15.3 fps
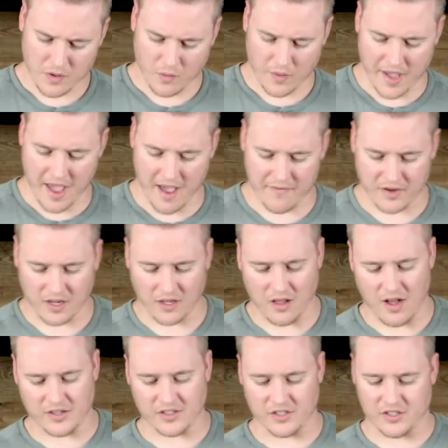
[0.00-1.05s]
We have in
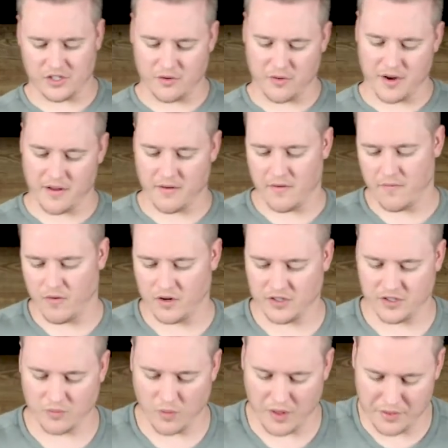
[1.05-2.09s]
Colossians 3,
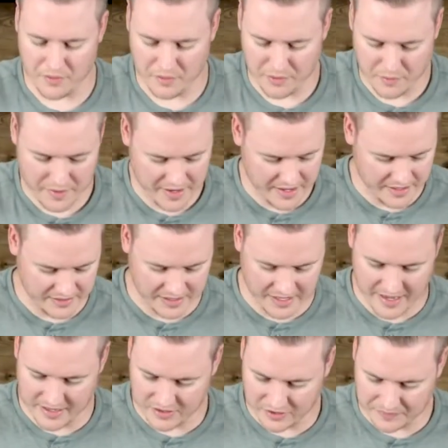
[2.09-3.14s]
verses 1 through 3, he
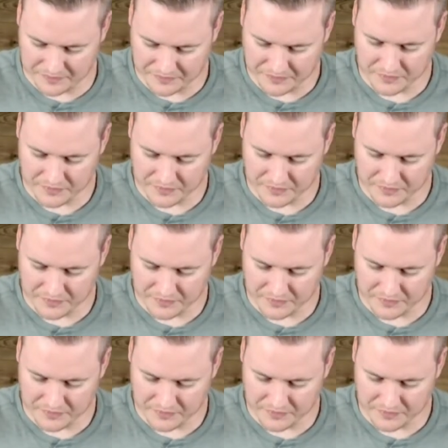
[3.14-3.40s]
says,